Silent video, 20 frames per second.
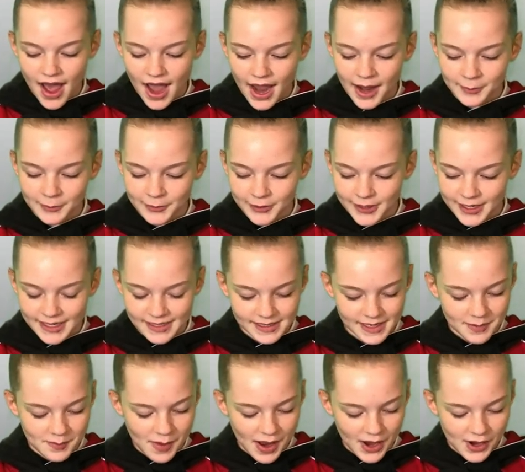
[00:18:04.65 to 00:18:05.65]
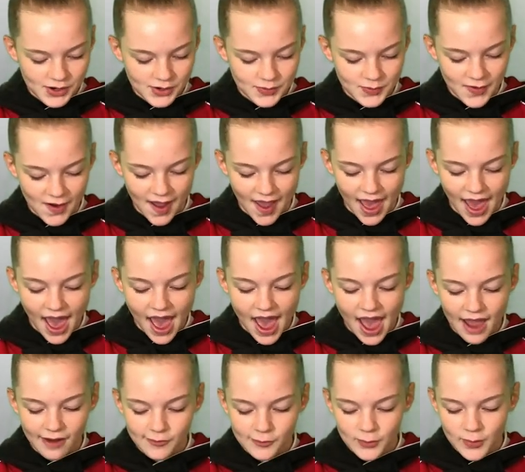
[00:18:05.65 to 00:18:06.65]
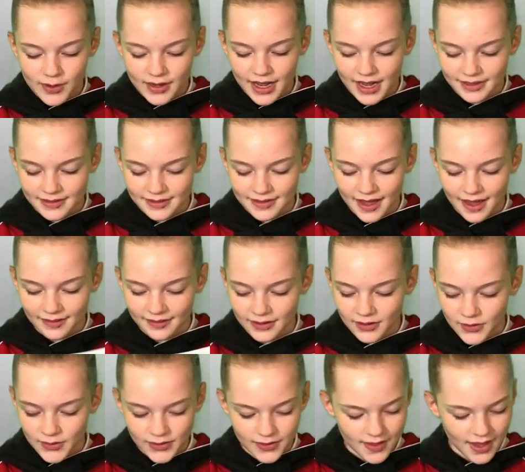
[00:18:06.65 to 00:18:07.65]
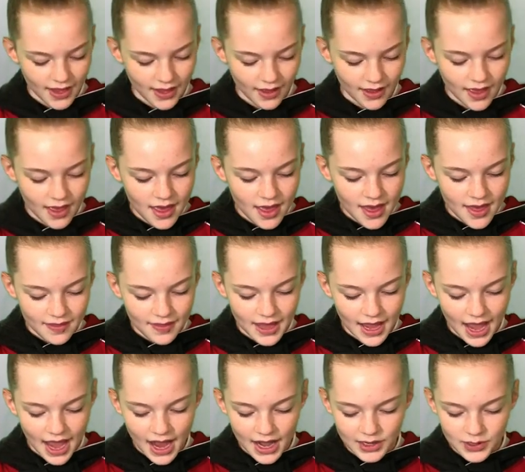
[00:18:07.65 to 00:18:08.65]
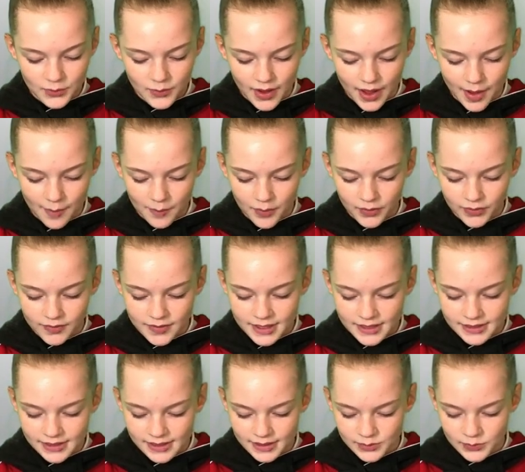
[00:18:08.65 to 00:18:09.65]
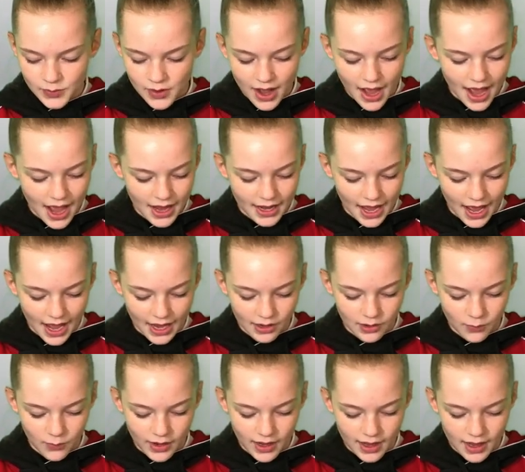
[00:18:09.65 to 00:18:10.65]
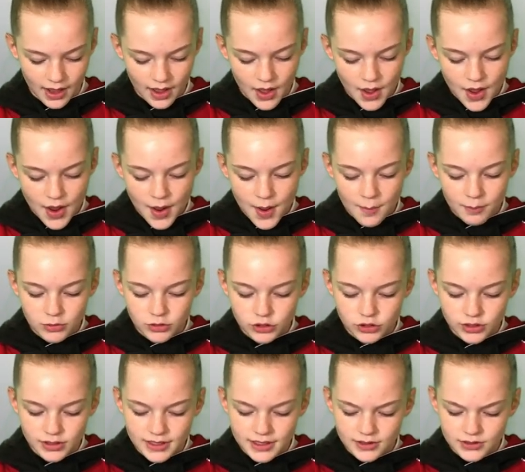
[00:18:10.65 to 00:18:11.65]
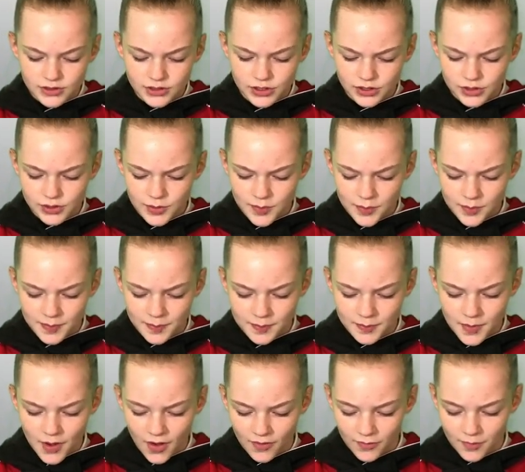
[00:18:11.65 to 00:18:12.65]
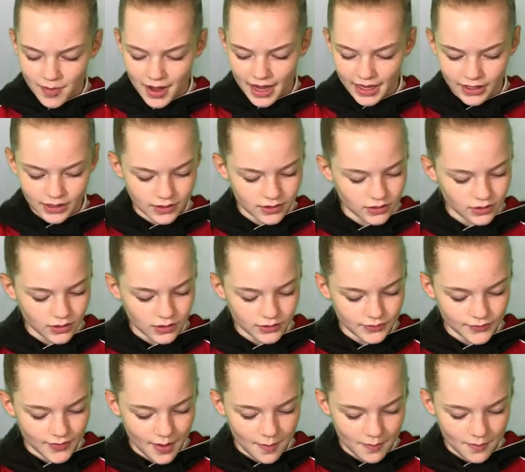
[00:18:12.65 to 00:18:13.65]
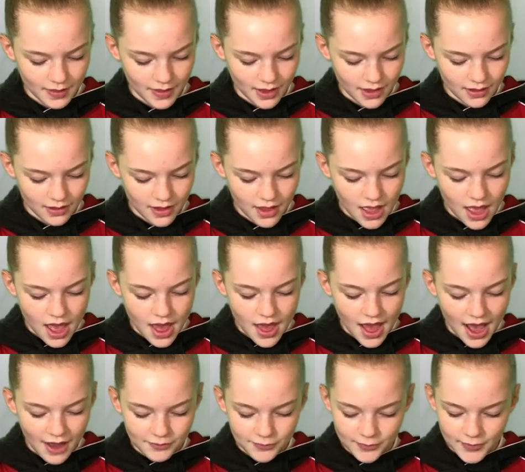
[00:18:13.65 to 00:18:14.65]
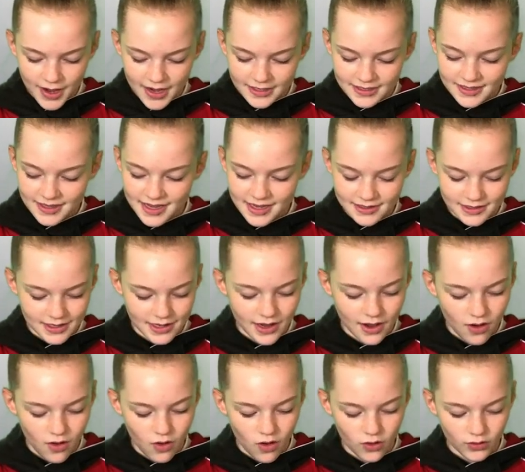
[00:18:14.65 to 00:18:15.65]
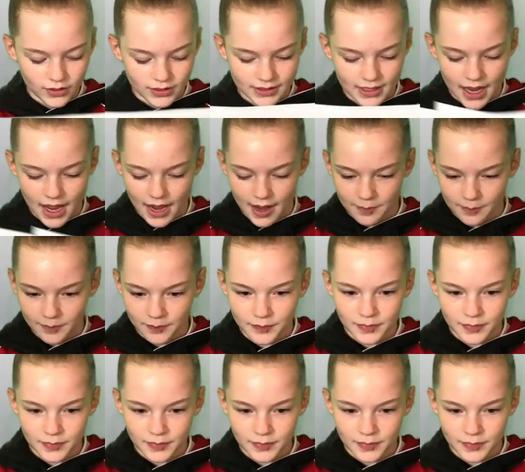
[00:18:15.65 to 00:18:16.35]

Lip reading: I am crazy in my own way. Everyone has that little thing they hide away, but this is what I hide away. But to some of my close family and friends, they see it all the time.